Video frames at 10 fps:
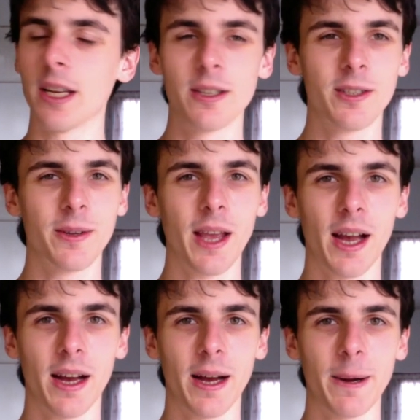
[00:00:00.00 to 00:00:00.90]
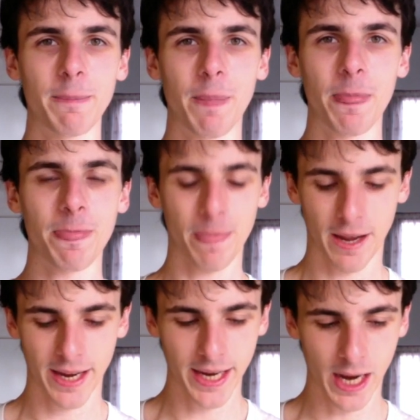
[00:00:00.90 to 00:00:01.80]
So yeah,
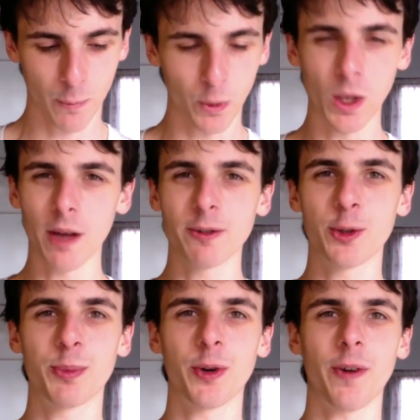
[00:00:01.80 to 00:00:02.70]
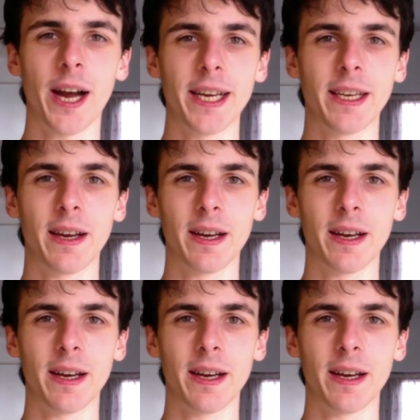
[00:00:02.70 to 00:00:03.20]
again, I would love to provide